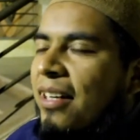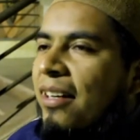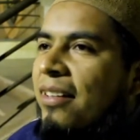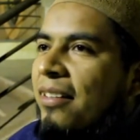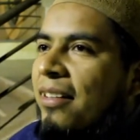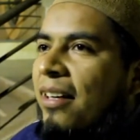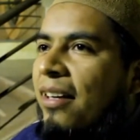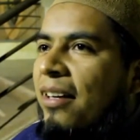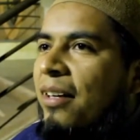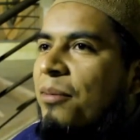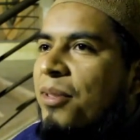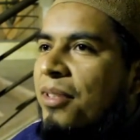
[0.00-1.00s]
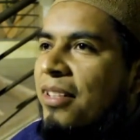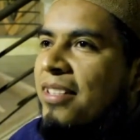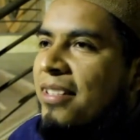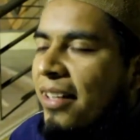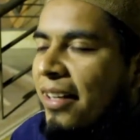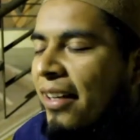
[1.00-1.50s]
And we start
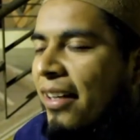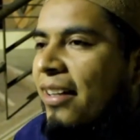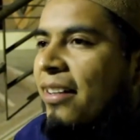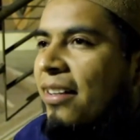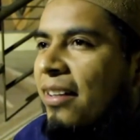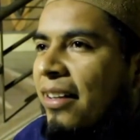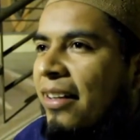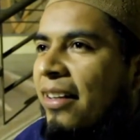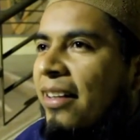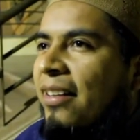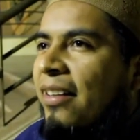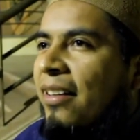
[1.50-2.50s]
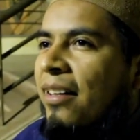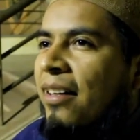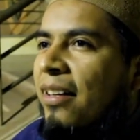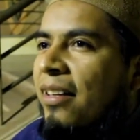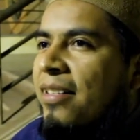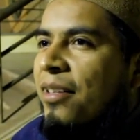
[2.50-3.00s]
listening again and again. And
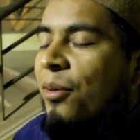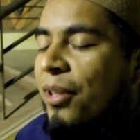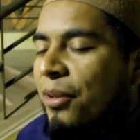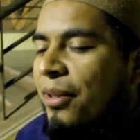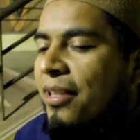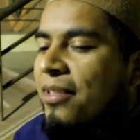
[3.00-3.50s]
he says, okay,